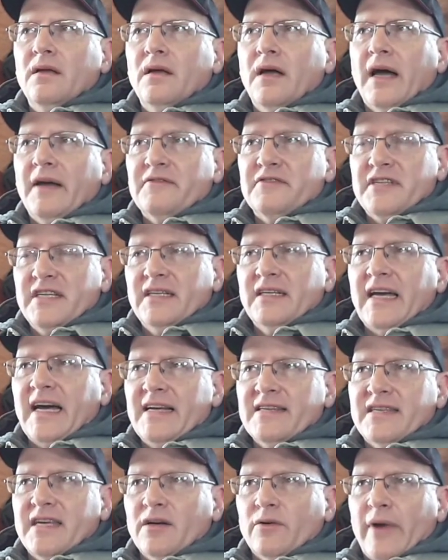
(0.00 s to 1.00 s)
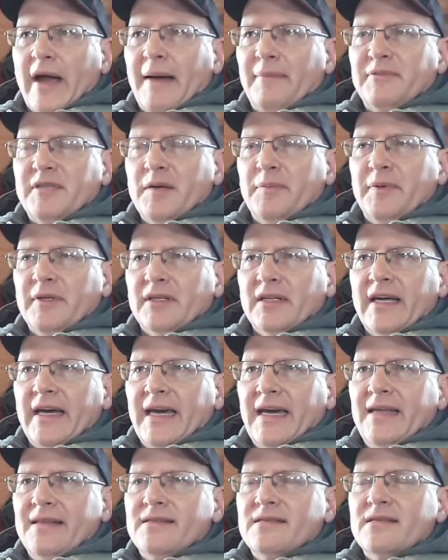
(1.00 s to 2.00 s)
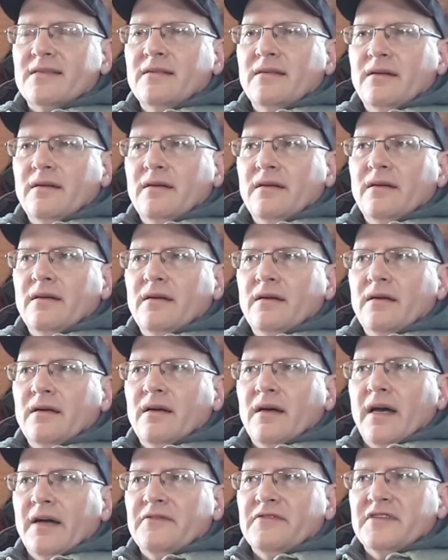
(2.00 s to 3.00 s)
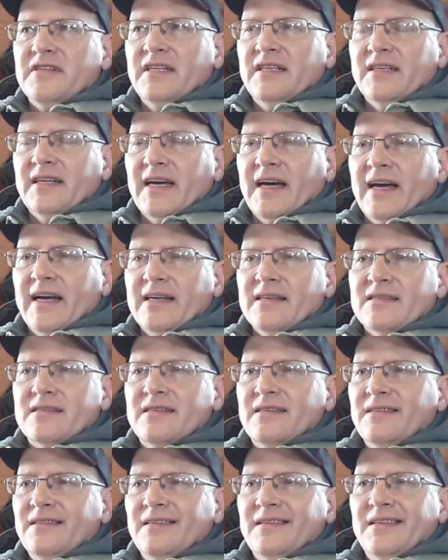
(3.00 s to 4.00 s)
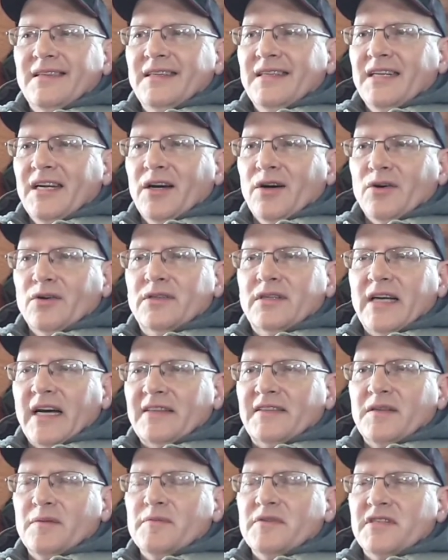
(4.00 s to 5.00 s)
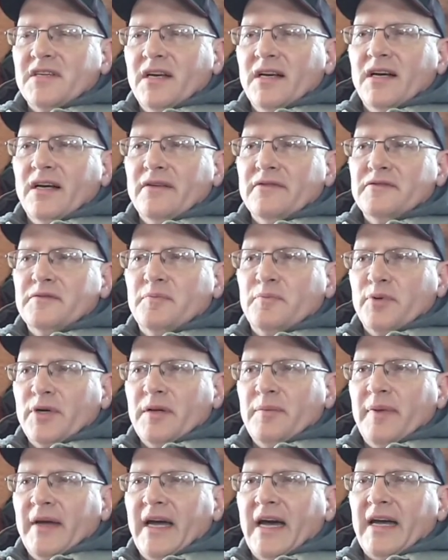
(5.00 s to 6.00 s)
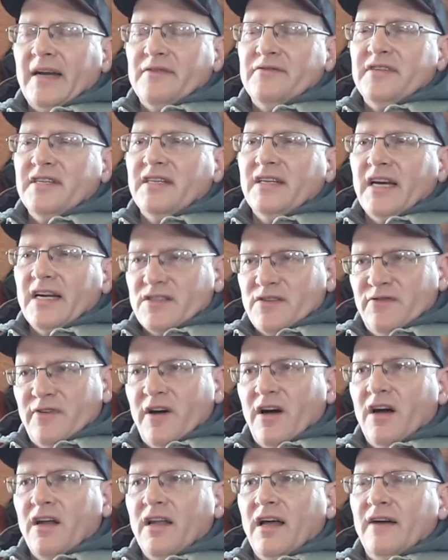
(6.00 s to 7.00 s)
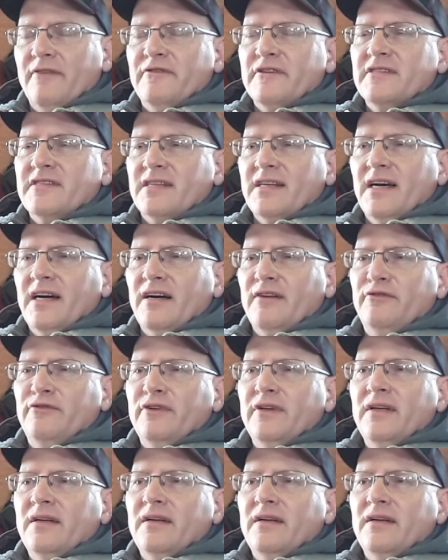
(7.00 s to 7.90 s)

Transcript: I've seen guys get wrapped up in lathes. I've seen guys, you know, cut themselves pretty bad. I've seen guys fall off of stuff.